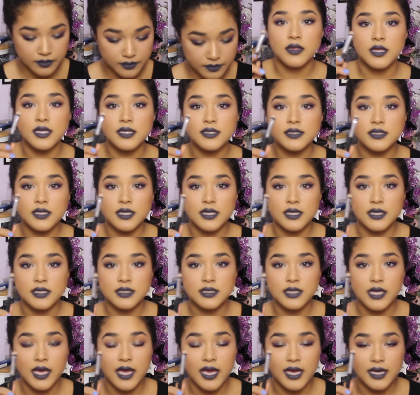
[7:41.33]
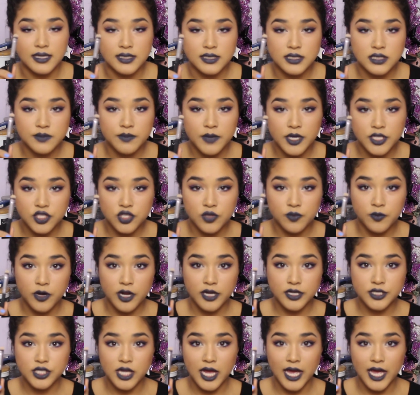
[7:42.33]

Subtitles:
This is a smudger brush.